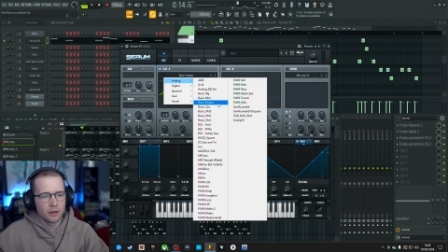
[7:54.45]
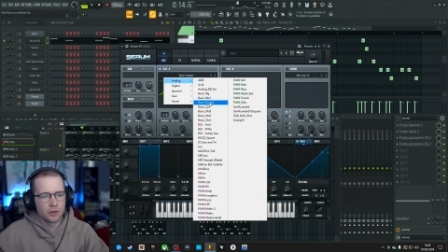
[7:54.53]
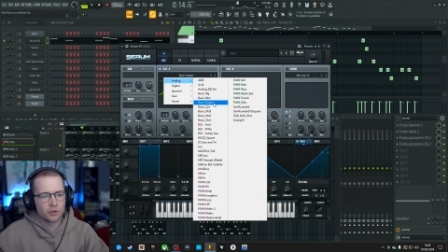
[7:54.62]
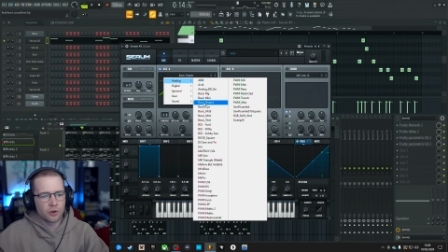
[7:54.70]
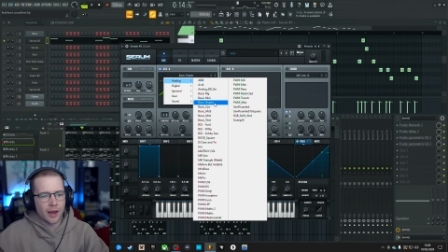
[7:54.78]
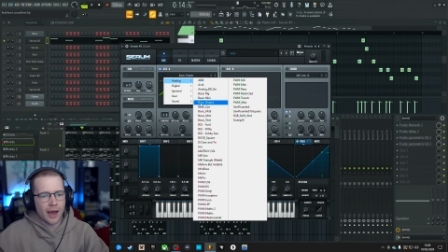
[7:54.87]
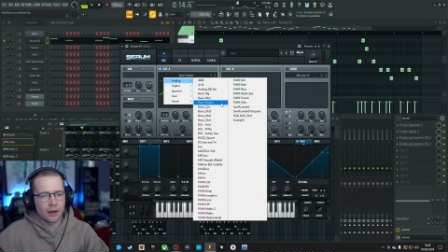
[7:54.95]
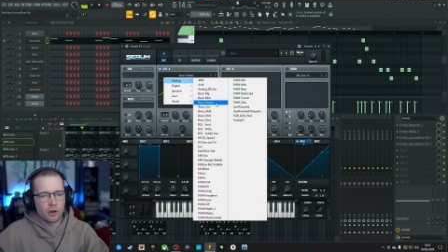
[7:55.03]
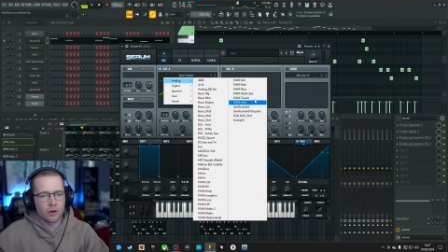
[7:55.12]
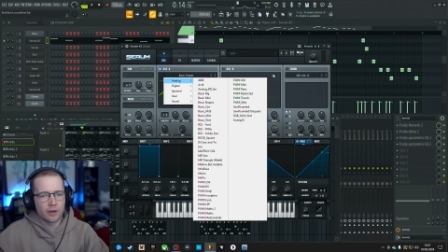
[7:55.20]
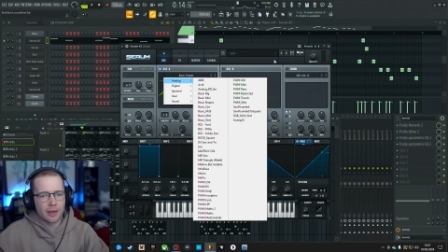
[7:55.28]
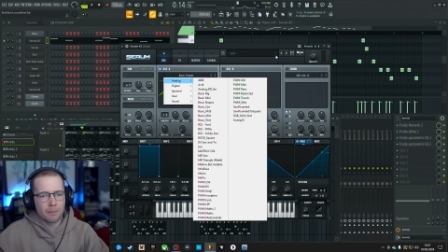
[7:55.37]
So you can
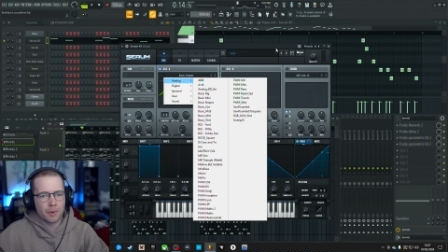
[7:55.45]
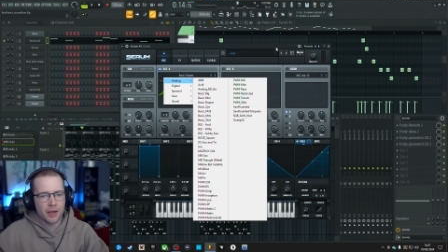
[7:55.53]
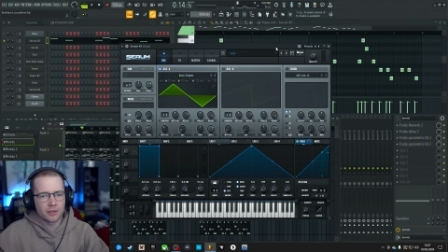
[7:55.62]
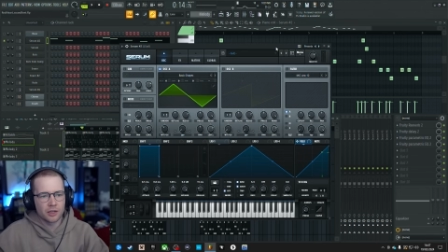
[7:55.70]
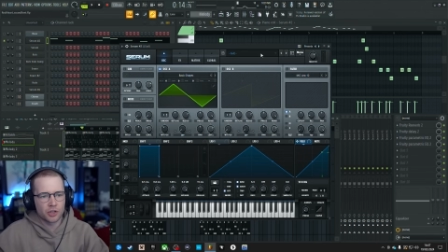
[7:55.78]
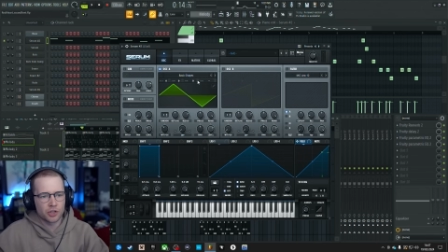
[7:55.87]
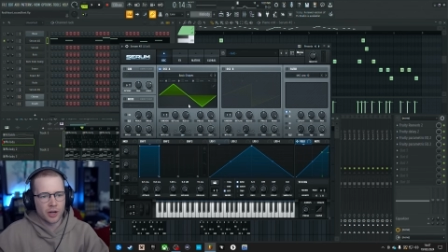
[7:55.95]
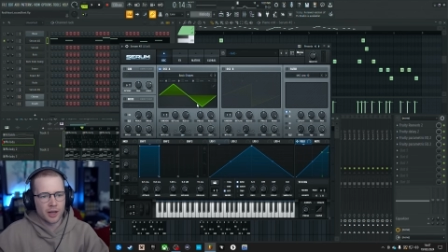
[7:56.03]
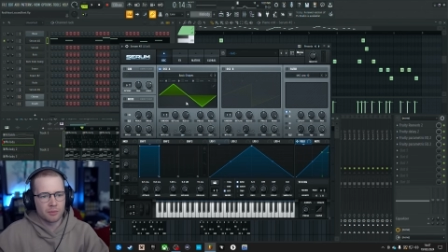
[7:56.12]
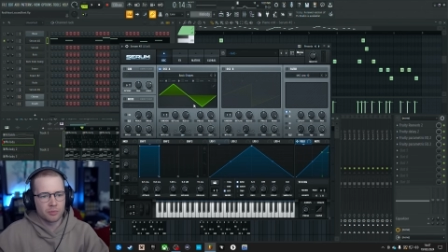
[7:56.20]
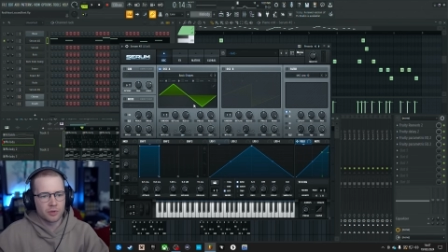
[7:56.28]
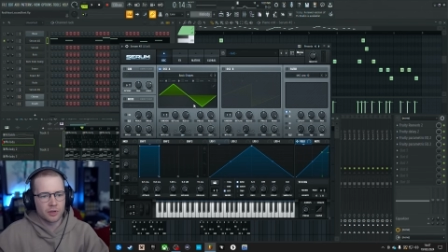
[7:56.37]
analog and then basic
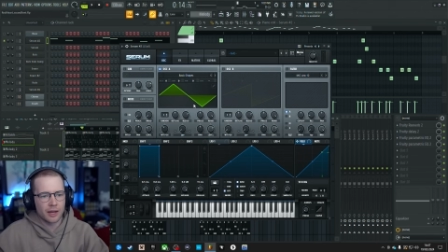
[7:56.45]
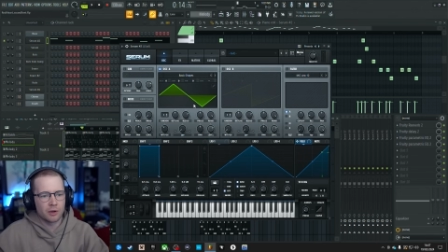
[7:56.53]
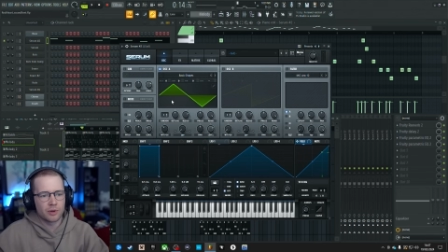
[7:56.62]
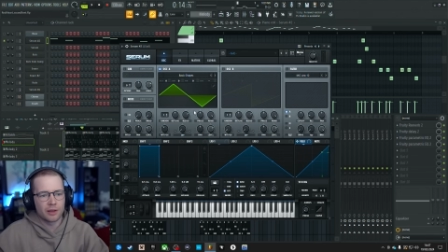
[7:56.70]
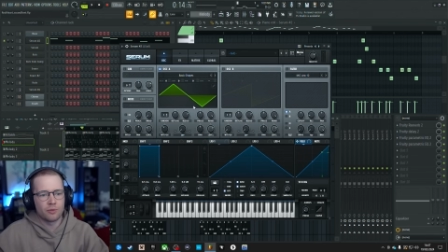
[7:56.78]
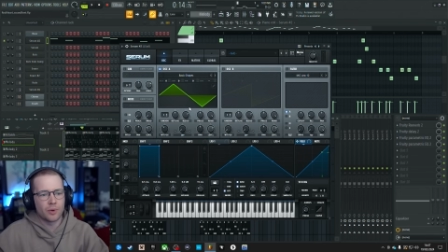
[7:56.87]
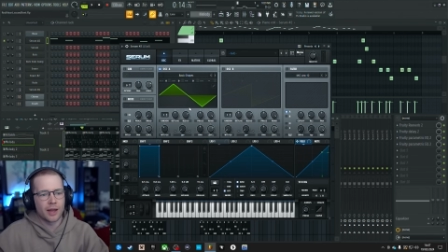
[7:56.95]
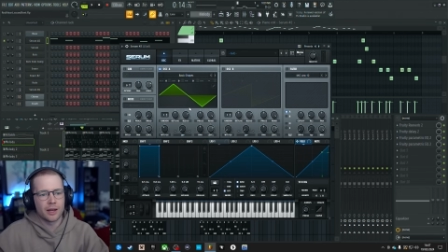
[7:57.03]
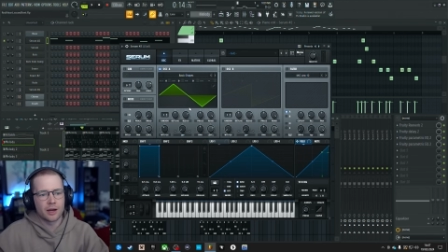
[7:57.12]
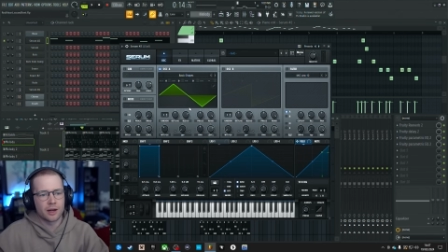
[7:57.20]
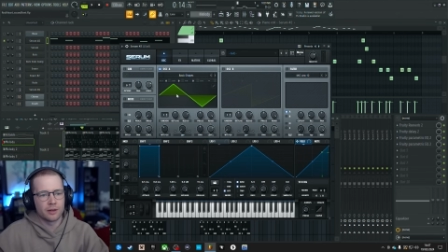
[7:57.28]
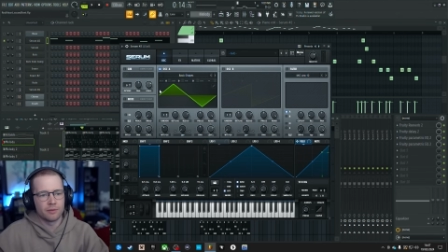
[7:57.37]
shapes, and it will give you any
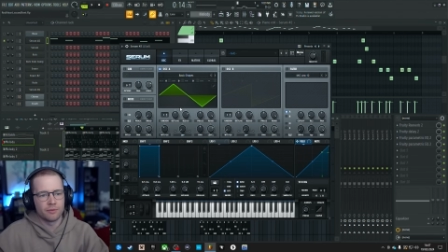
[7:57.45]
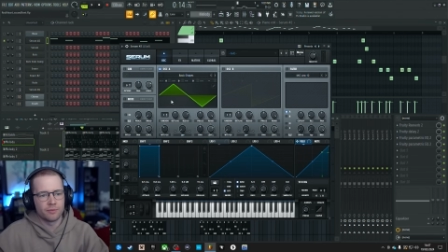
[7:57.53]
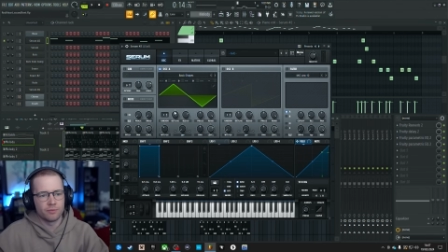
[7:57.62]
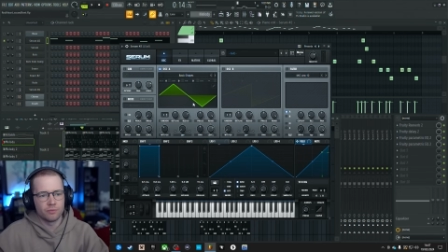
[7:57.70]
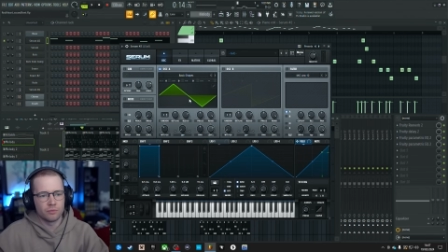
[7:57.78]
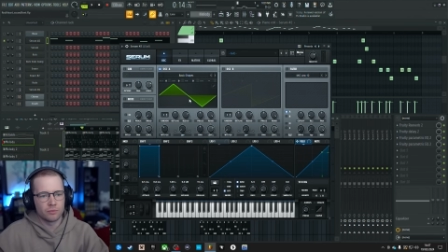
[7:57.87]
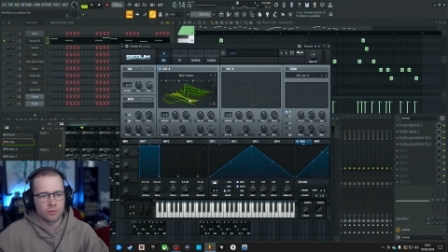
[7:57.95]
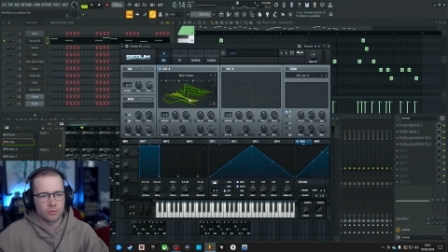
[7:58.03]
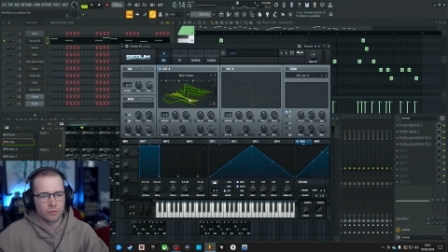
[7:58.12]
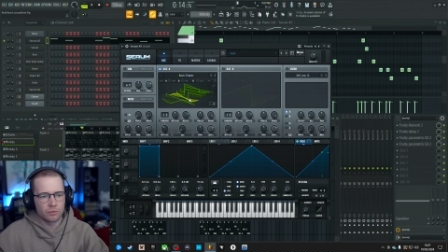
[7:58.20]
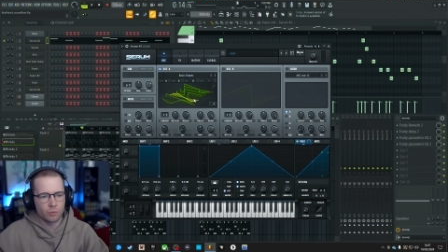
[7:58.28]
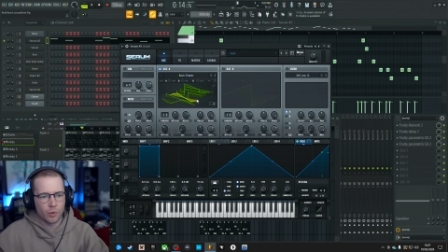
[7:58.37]
kind of
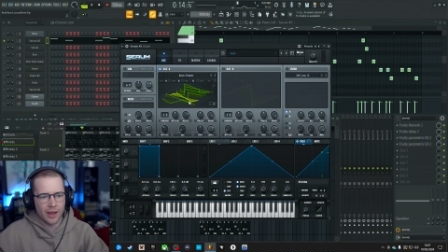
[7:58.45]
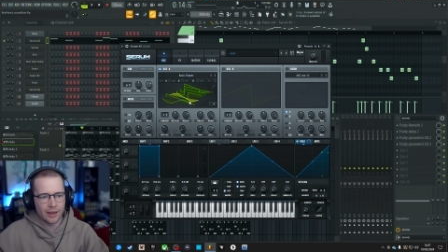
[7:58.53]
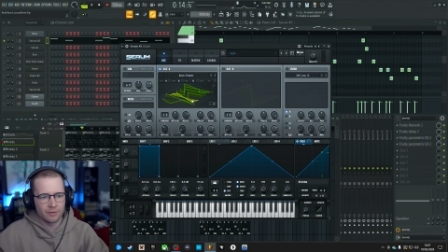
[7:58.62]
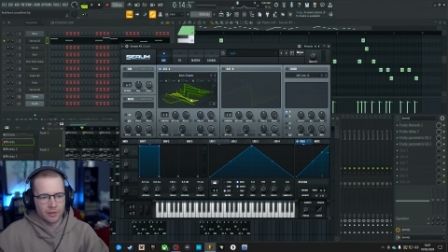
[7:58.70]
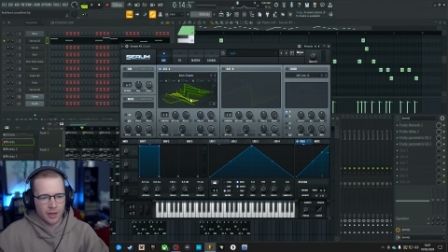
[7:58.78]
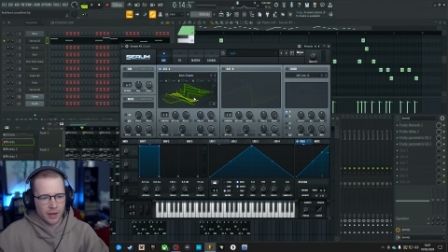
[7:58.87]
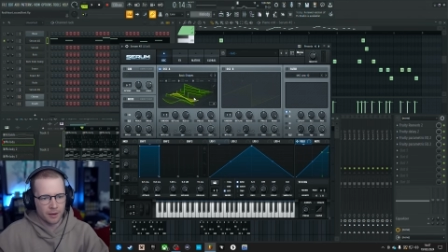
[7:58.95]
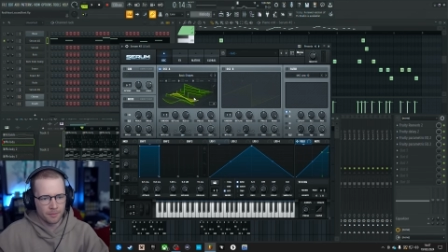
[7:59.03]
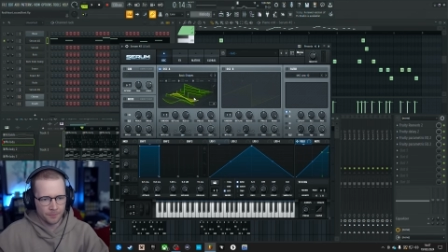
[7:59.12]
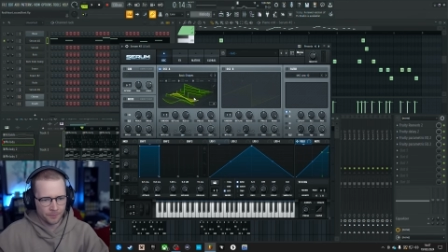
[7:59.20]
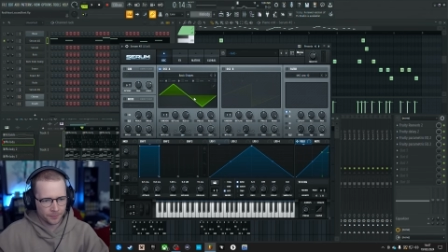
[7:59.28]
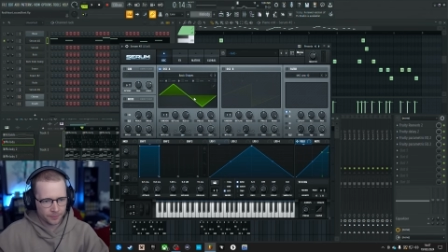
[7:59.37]
waves here.
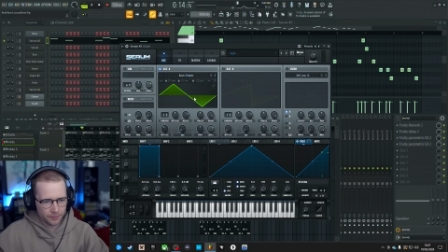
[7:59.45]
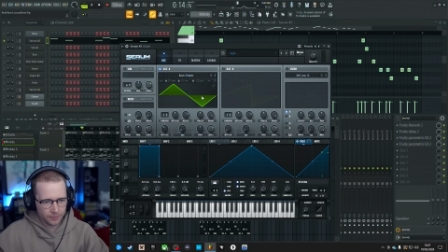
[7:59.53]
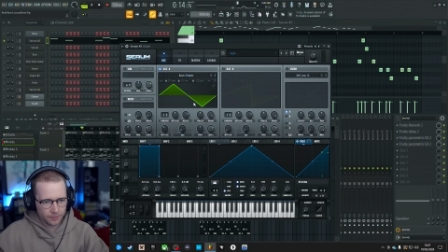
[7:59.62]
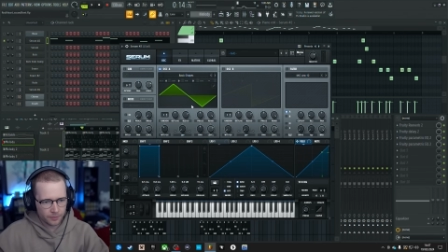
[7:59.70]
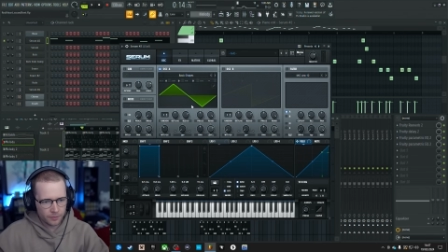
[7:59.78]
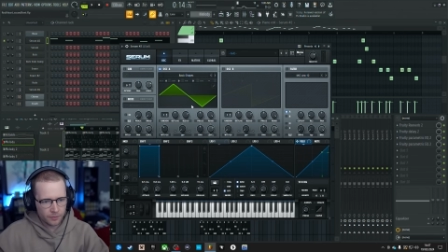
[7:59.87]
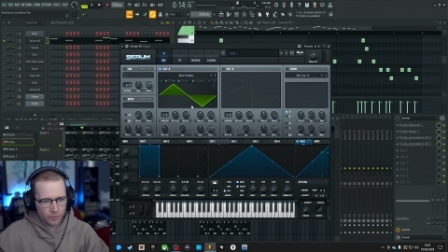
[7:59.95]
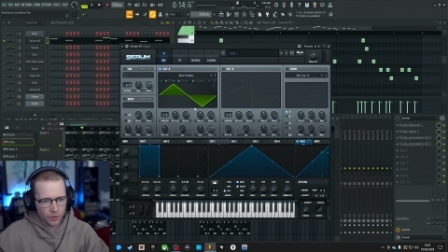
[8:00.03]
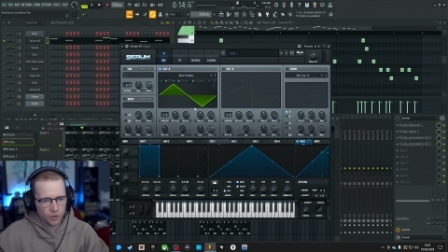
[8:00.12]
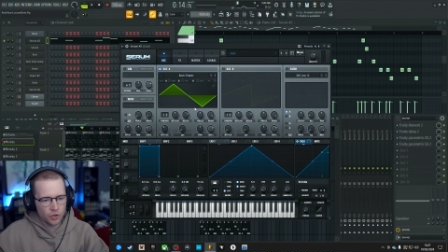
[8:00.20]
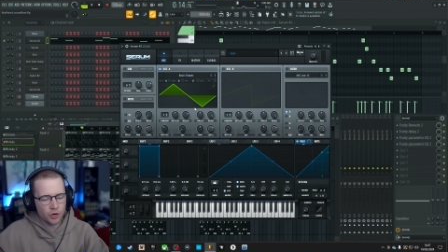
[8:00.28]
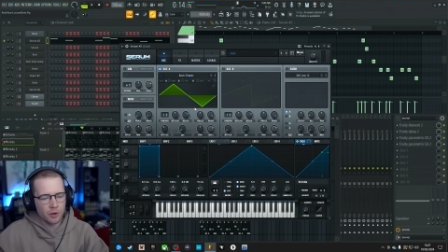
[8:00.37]

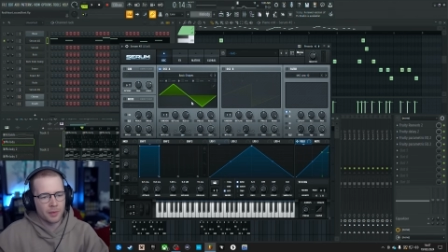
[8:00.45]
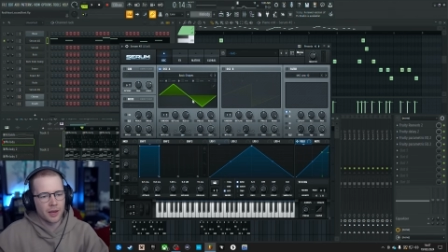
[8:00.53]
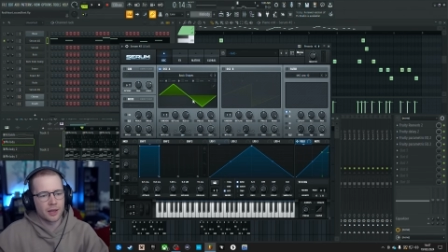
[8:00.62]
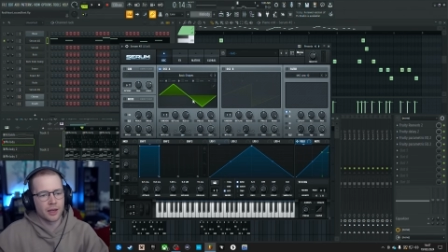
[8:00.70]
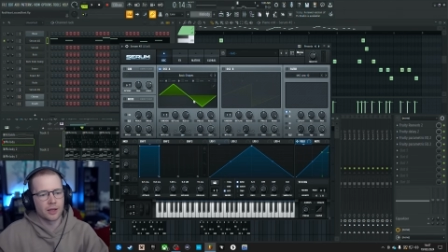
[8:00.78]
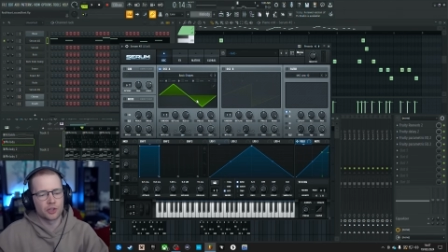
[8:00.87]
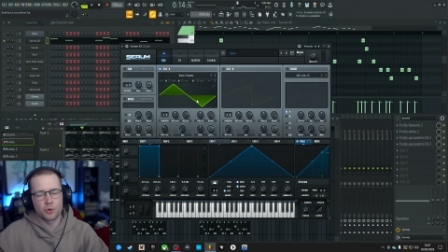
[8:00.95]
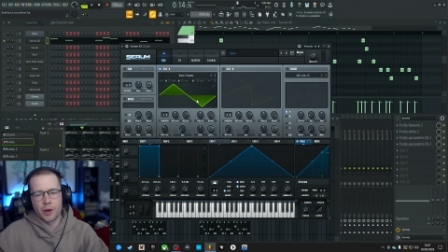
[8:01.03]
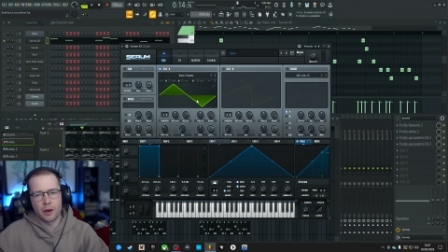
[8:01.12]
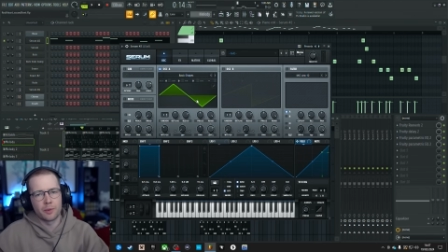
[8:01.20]
So you can make it square